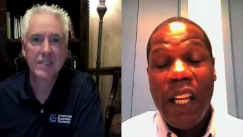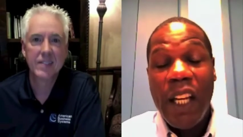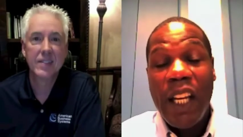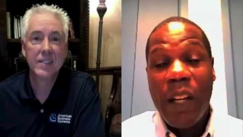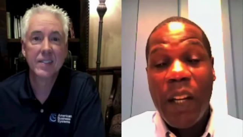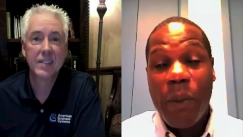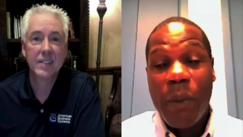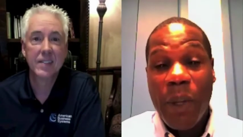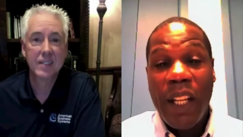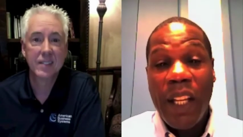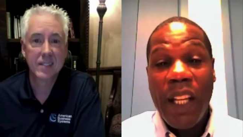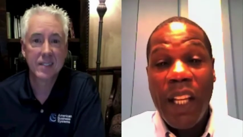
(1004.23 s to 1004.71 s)

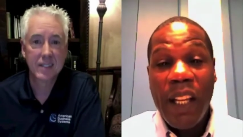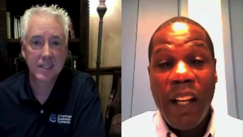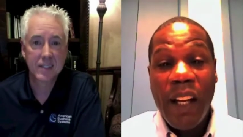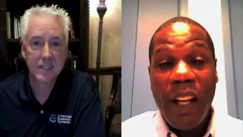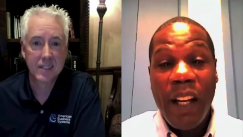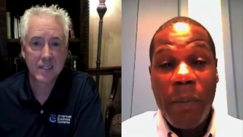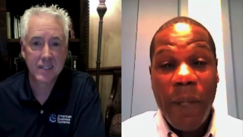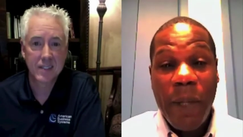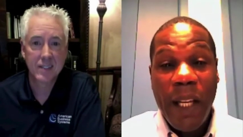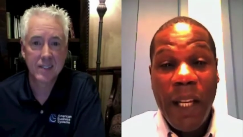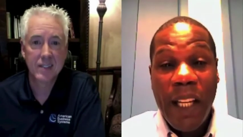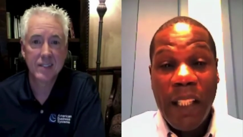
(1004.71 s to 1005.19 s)
Speaker 1: And when they
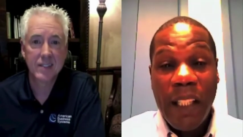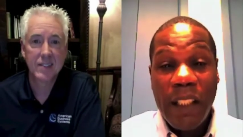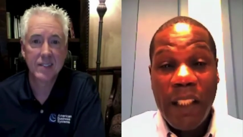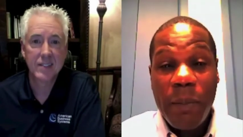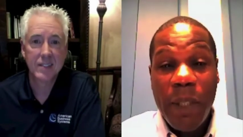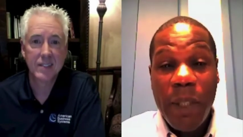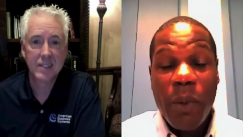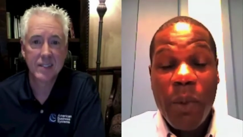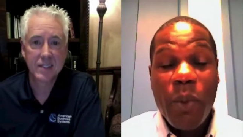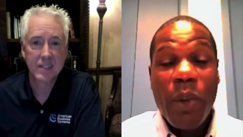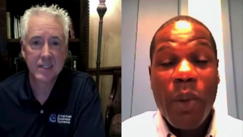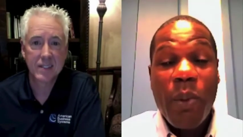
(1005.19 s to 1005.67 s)
got back to
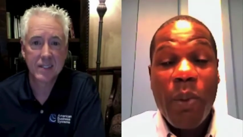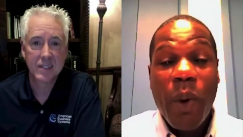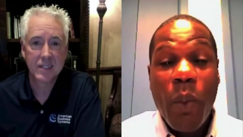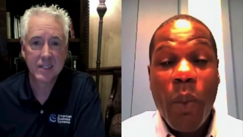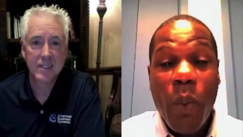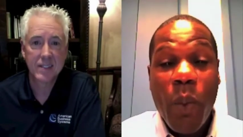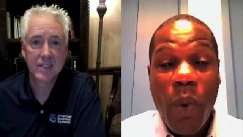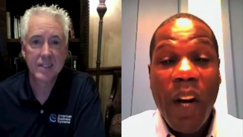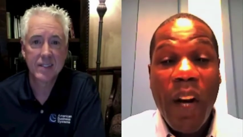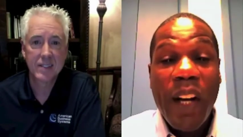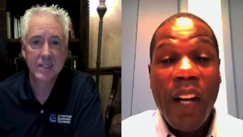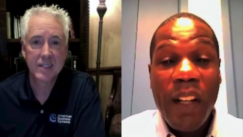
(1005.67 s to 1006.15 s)
me, we were
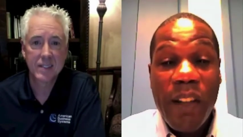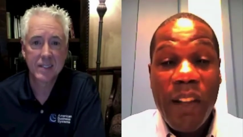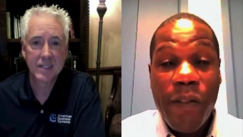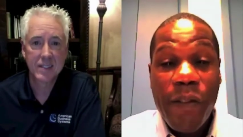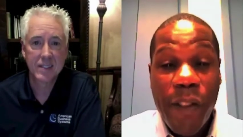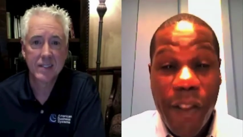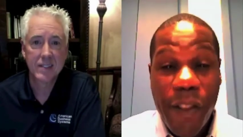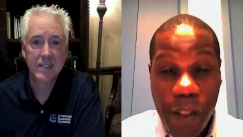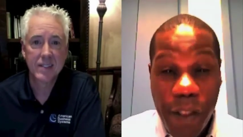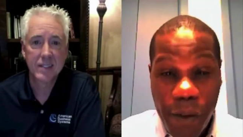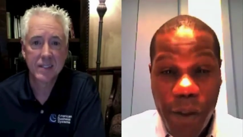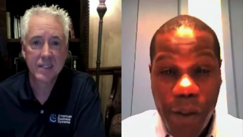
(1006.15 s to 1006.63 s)
one of
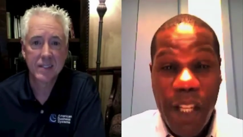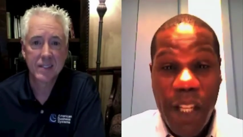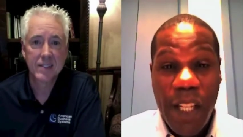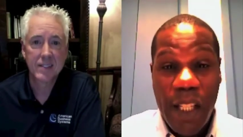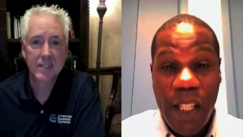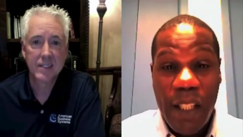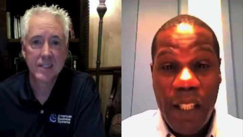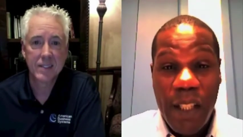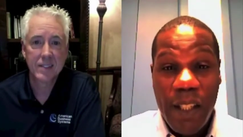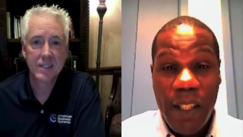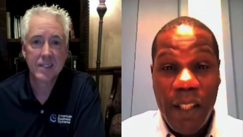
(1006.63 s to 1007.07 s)
three.